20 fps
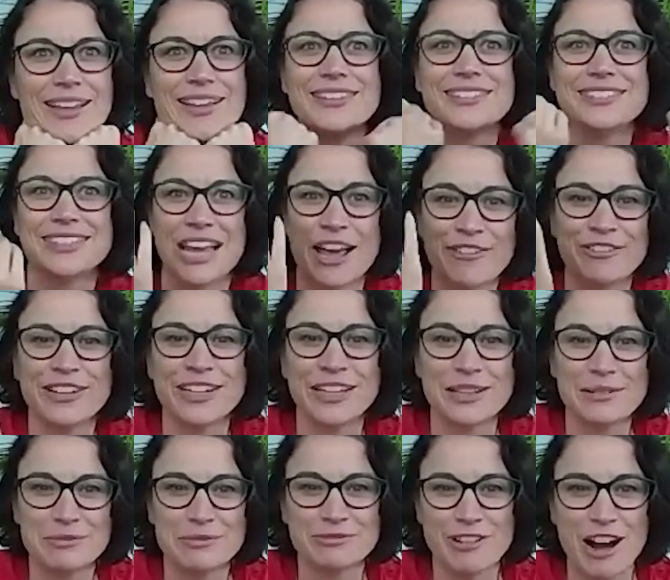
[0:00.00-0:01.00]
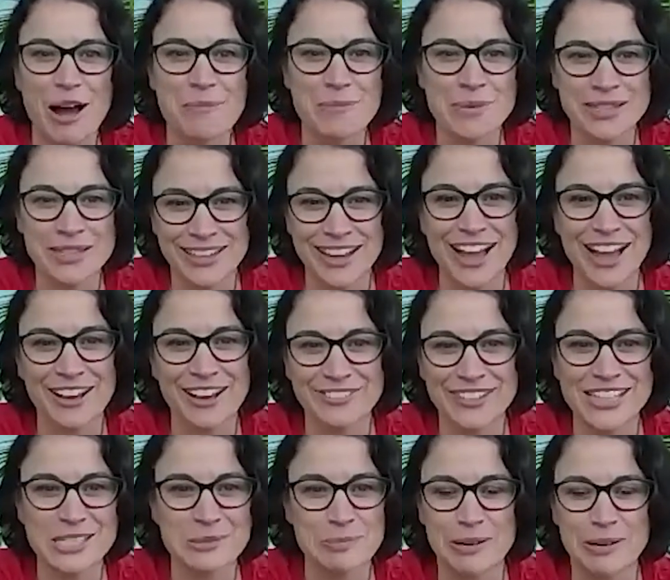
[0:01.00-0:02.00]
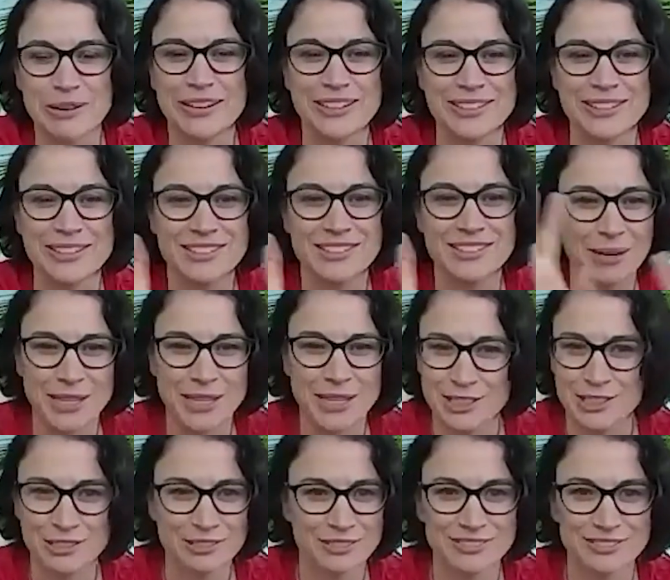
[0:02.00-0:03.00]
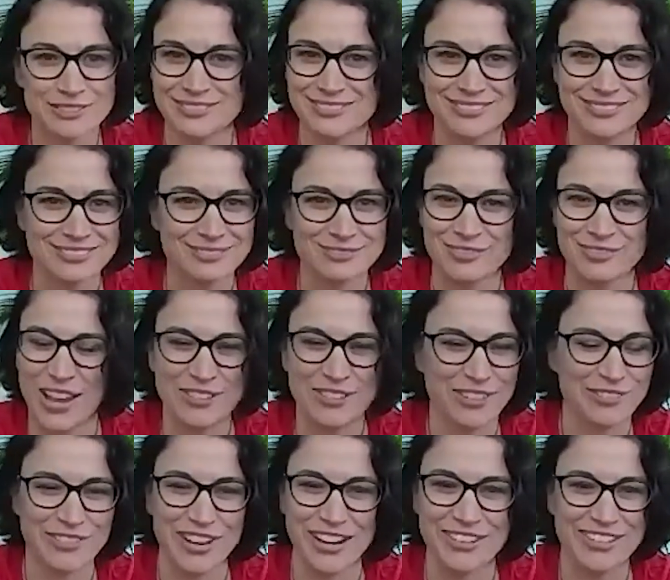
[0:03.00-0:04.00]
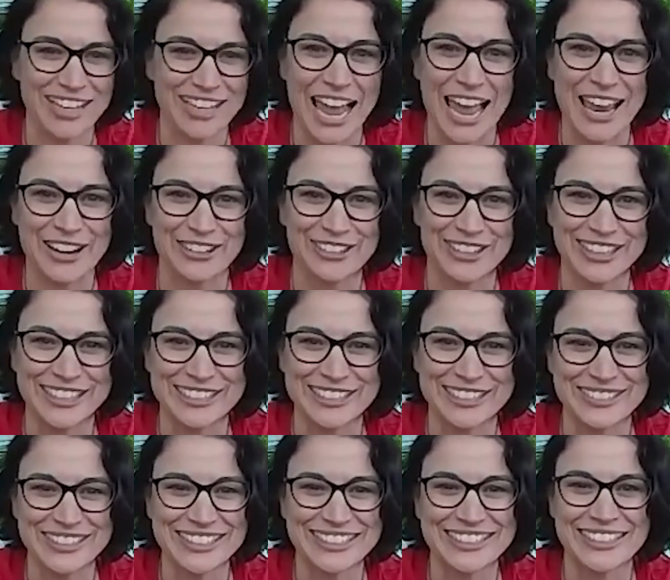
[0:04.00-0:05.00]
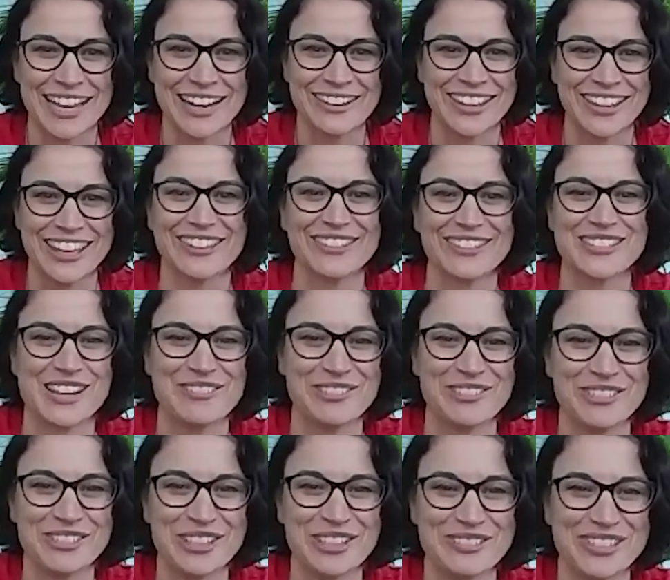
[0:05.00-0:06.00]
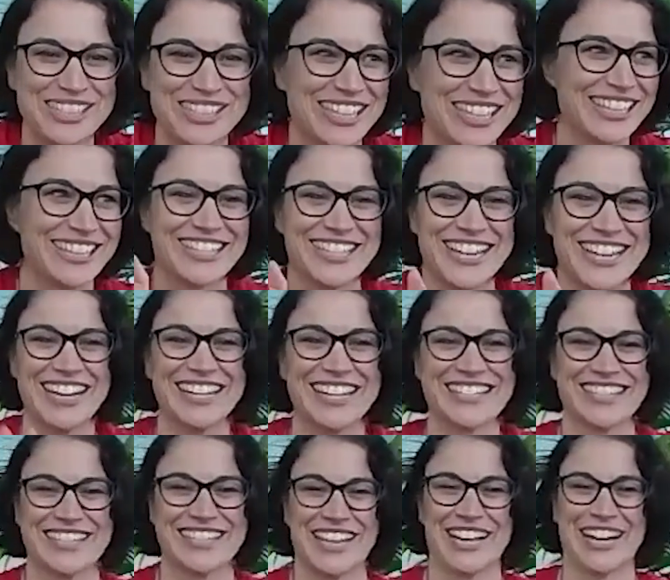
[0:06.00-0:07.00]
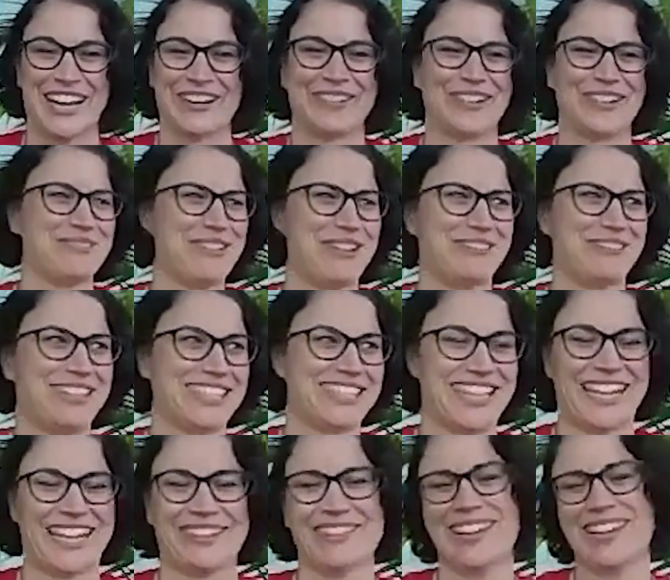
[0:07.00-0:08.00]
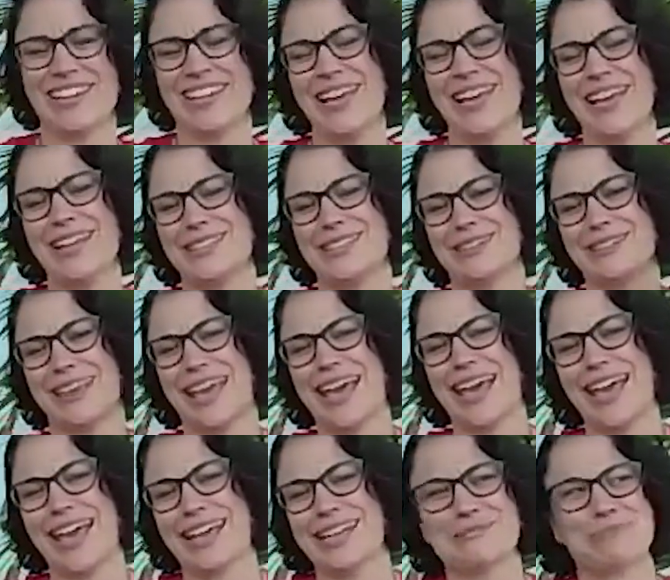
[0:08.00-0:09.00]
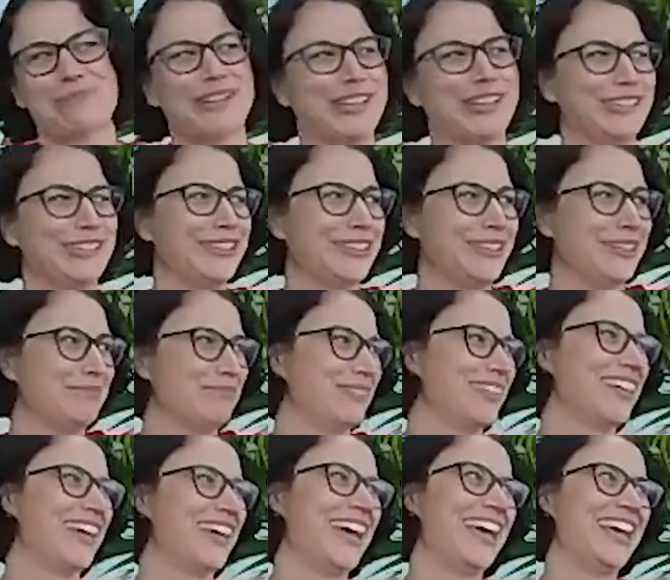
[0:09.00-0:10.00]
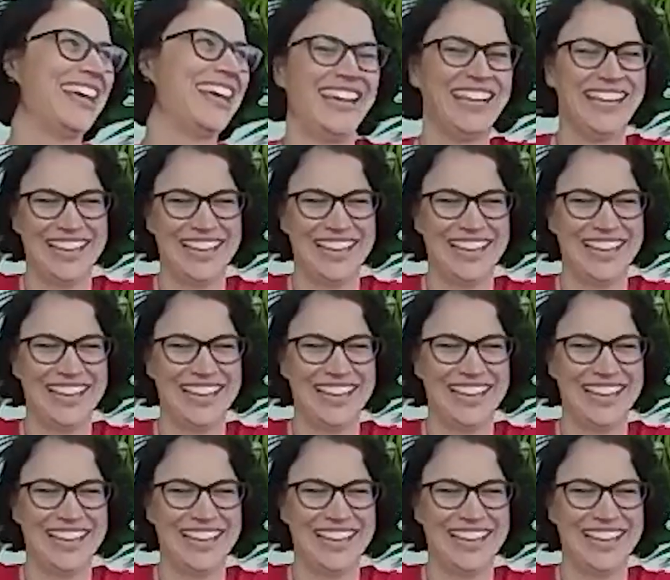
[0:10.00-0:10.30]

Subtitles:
definitely rum and agave spirits are my two favorite categories, which kind of kills everyone on Whiskey Exchange because they're like, what about whiskey? I'm like, yeah, it's okay, it's pretty good, but hey.